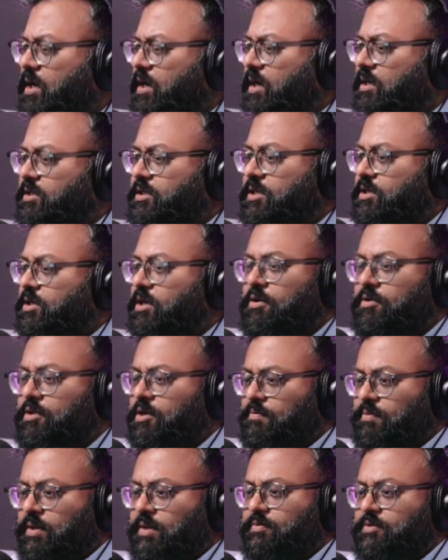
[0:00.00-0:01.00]
I didn't know
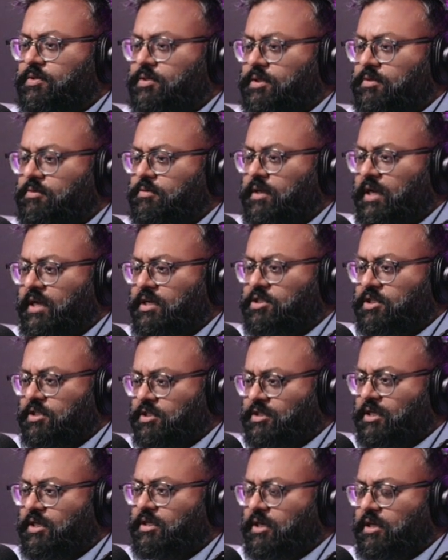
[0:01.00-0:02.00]
that people still actually
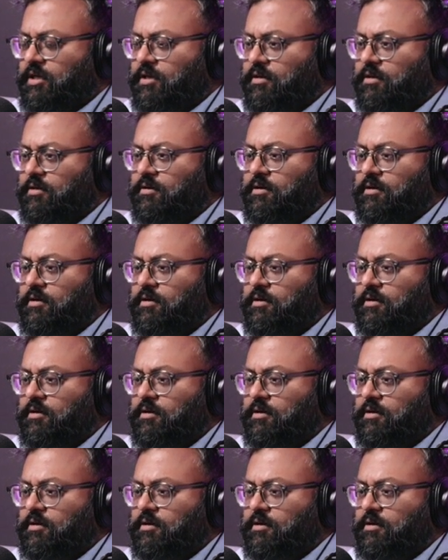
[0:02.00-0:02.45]
did it.